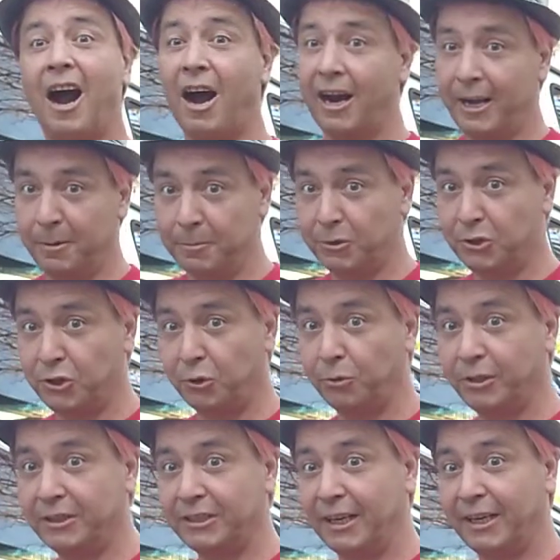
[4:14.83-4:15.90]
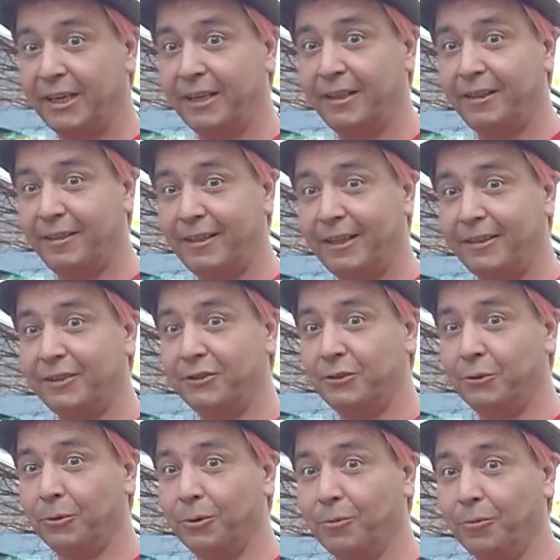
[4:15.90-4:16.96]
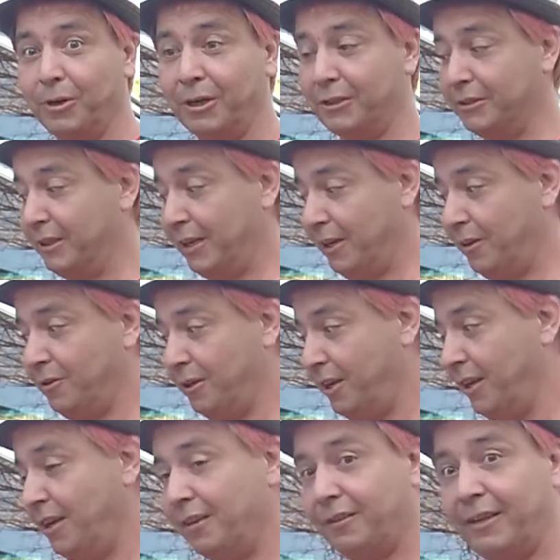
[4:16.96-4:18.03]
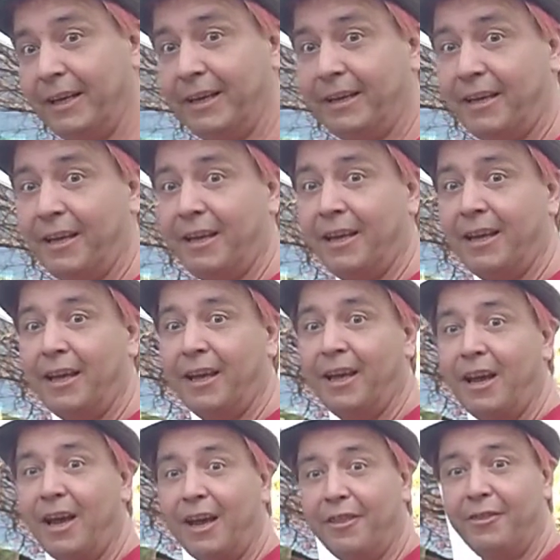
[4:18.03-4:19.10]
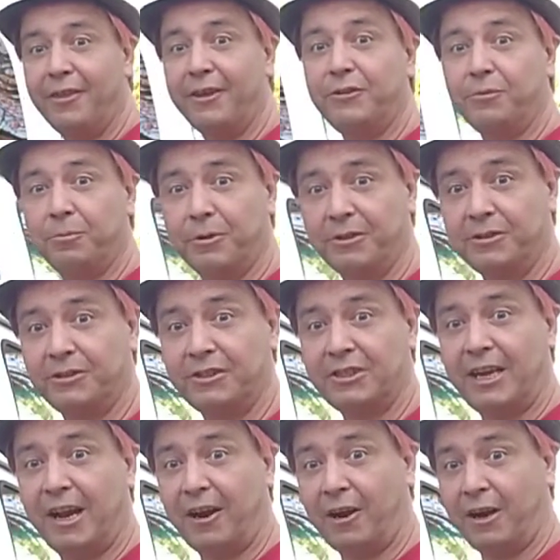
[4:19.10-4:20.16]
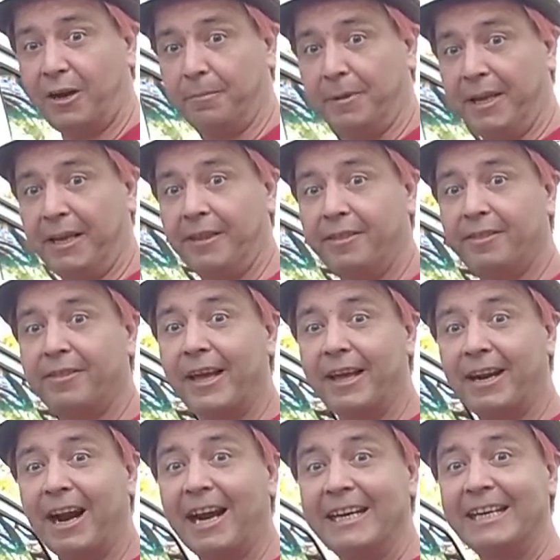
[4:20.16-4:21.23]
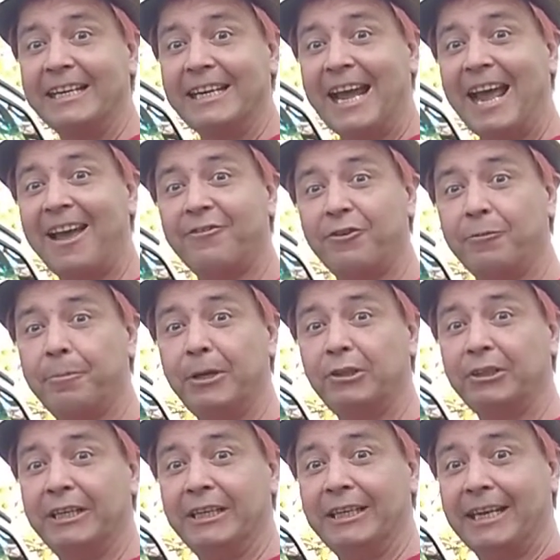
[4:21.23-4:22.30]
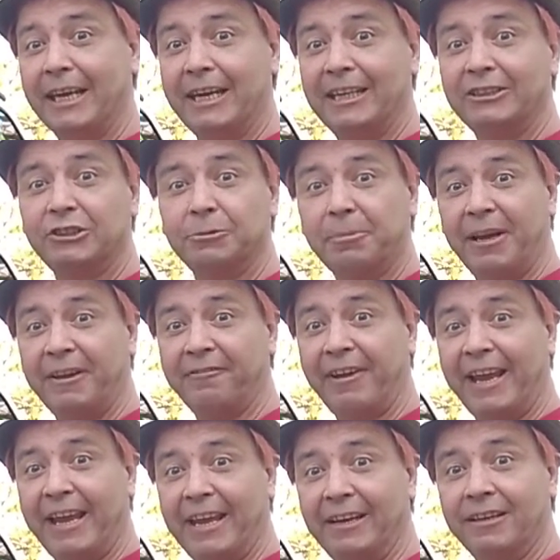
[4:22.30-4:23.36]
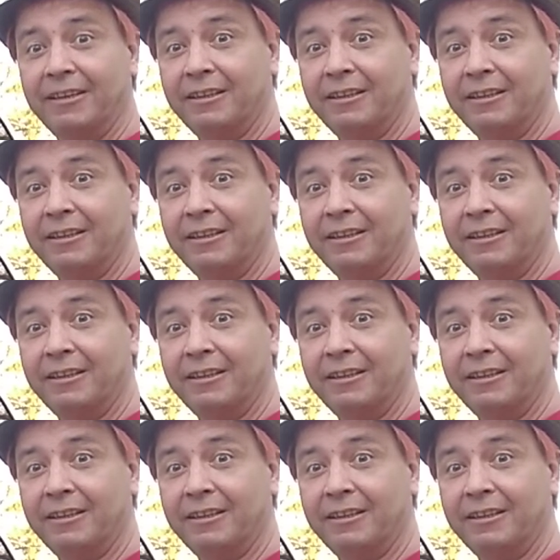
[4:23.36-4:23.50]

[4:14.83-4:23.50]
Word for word: I am so excited that this door works now. Like, this was scaring me, that I didn't have the ability to get into my van.